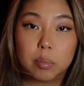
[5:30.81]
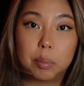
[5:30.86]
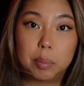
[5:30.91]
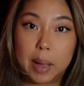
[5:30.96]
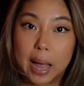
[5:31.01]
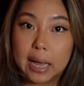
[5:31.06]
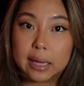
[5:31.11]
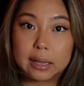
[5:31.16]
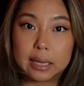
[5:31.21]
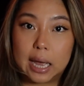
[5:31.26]
but
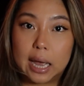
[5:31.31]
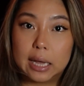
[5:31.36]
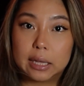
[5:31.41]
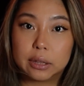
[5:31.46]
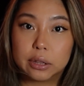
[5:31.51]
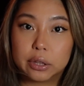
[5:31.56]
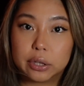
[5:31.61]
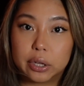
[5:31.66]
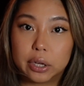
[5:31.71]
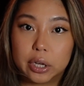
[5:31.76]
back
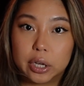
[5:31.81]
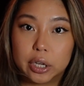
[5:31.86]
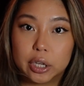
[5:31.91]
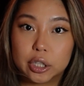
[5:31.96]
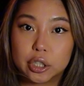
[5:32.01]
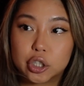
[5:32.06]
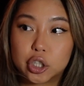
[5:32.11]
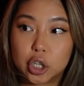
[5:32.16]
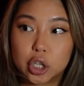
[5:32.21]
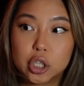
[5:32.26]
then
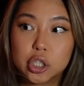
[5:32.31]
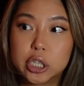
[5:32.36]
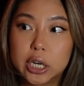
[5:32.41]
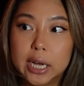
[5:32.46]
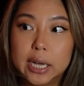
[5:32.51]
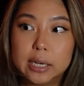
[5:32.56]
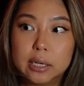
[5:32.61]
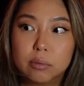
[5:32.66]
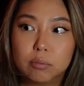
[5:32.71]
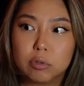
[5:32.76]
the church
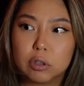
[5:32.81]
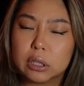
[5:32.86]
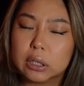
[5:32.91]
had